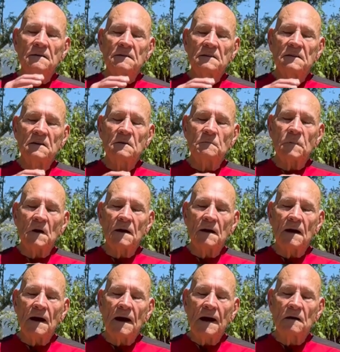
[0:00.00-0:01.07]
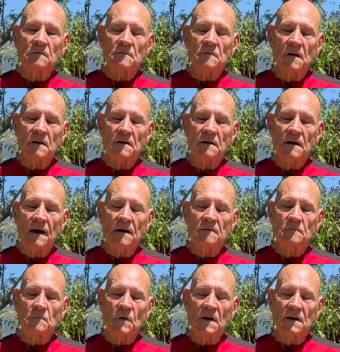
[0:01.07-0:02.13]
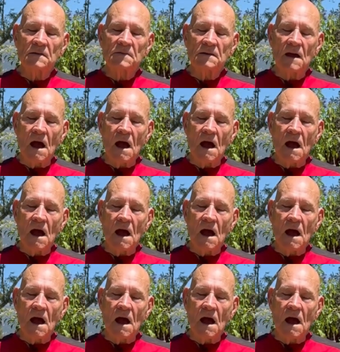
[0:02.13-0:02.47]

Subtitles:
deep out breath.